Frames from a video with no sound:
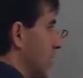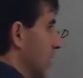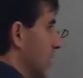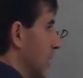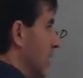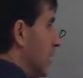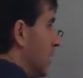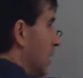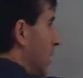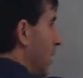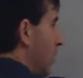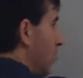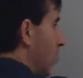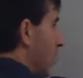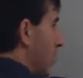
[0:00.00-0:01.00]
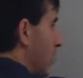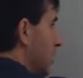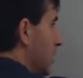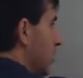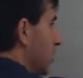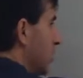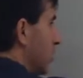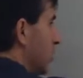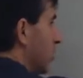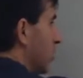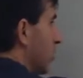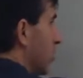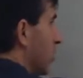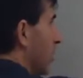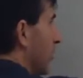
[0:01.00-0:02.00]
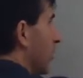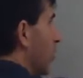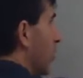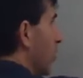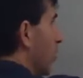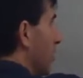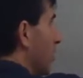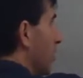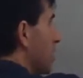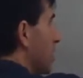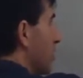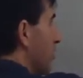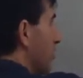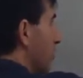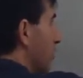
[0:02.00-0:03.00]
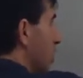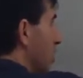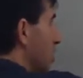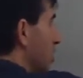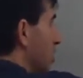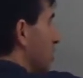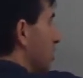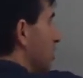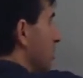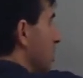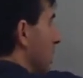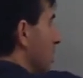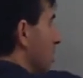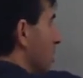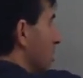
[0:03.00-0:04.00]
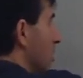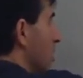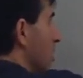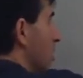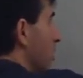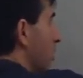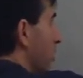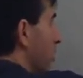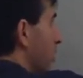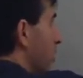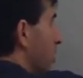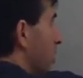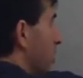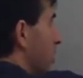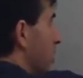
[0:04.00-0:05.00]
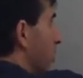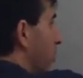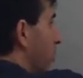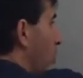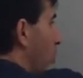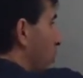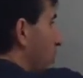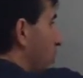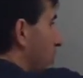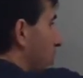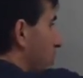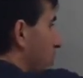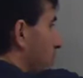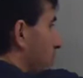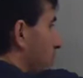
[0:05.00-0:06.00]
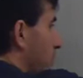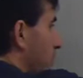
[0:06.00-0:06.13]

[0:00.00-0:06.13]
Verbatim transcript: have uh, one, two, three, four. This is the first term, second term, third term, fourth term.